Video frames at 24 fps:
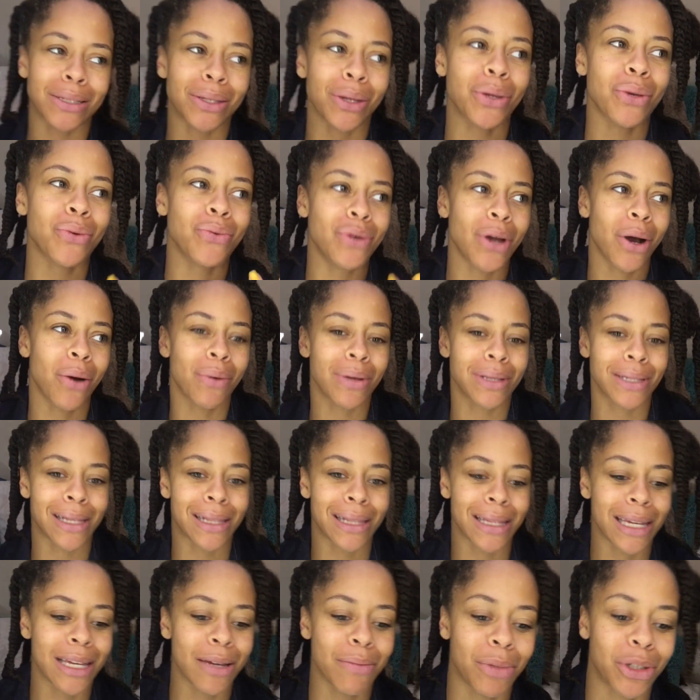so you know it's
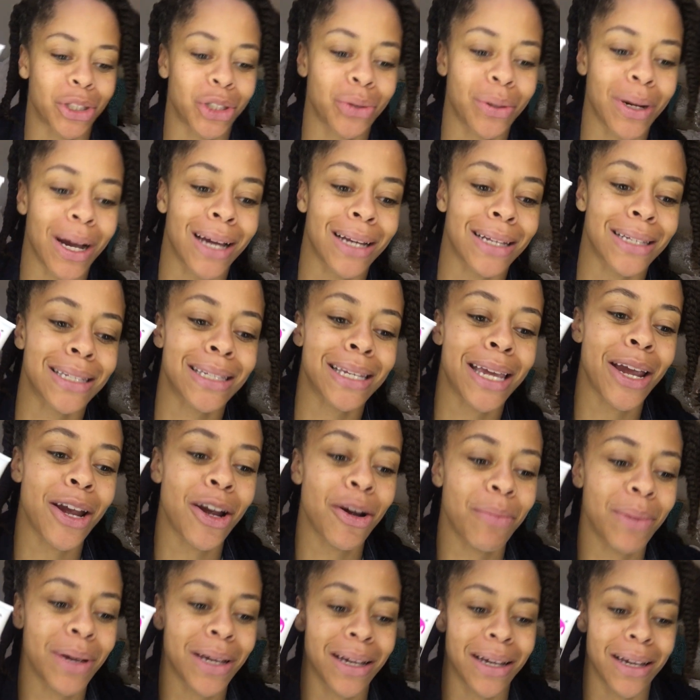clean, but you're kind of
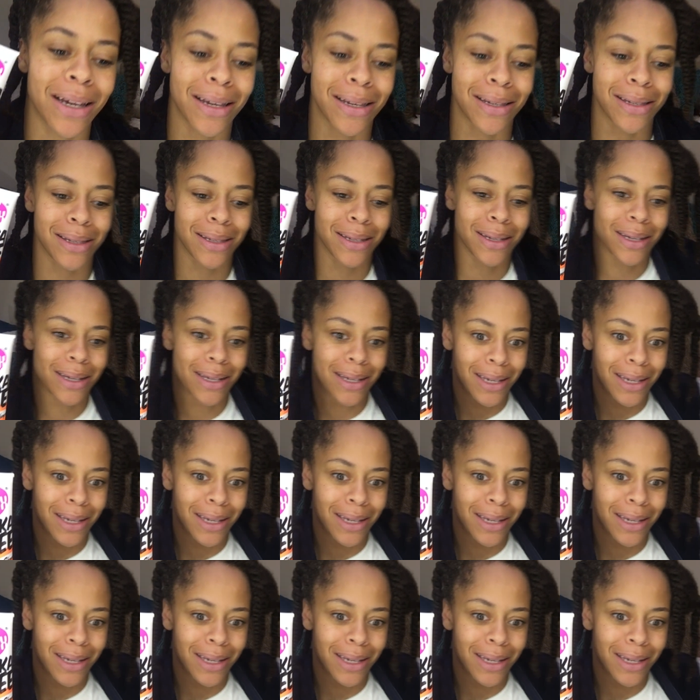scared because